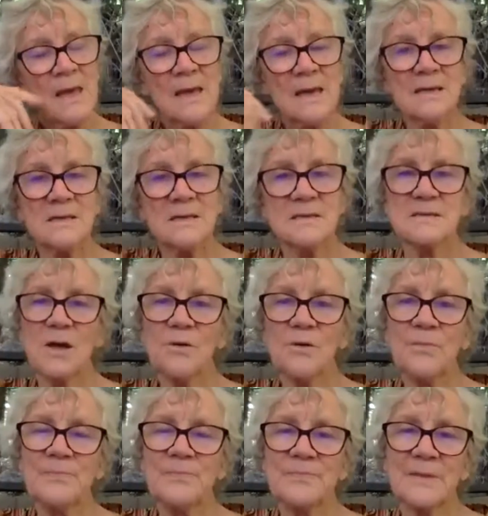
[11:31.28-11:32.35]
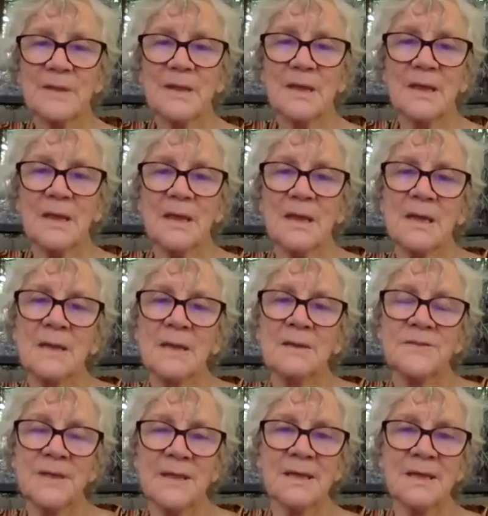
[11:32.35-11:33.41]
So in
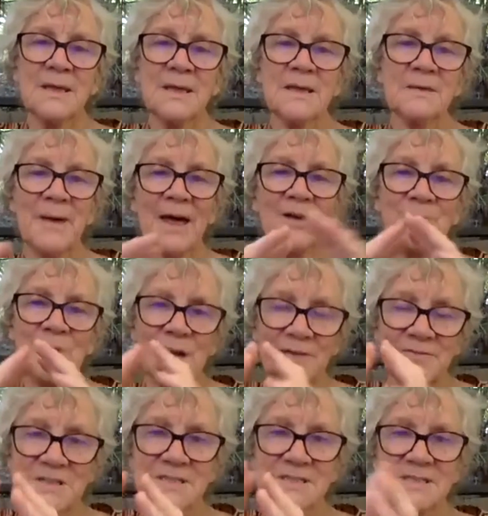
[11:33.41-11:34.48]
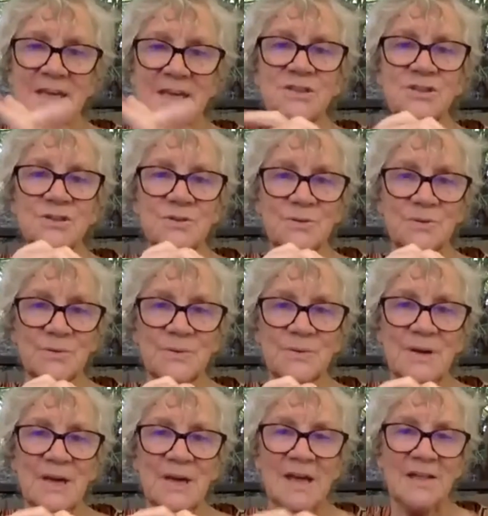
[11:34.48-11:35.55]
thinking about what I've just said to you,
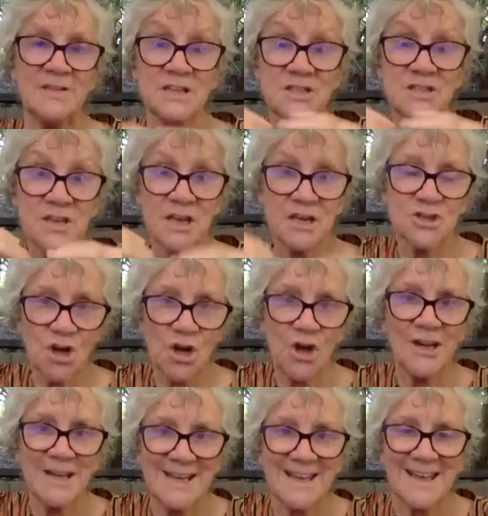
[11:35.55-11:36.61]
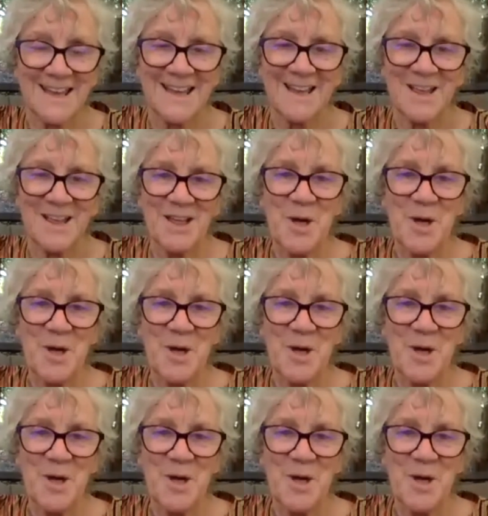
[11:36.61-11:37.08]
this journeying,